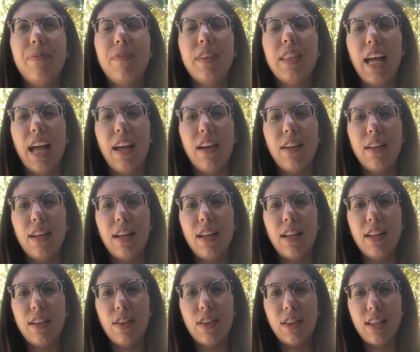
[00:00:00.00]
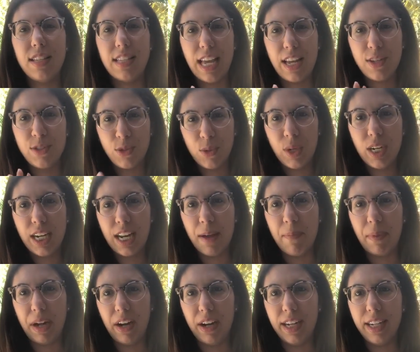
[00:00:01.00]
that it takes 3 to
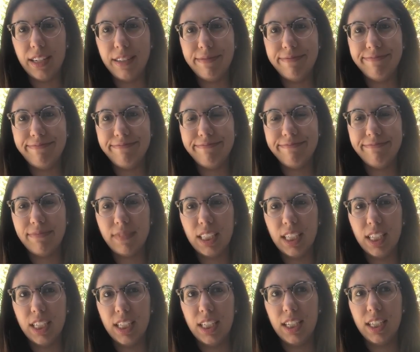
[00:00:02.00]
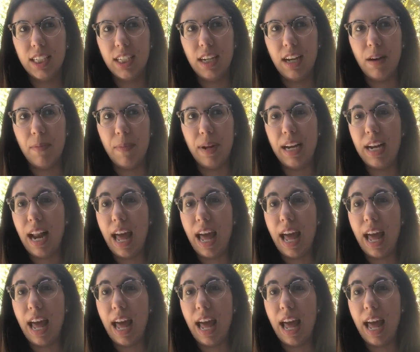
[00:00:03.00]
get married. And in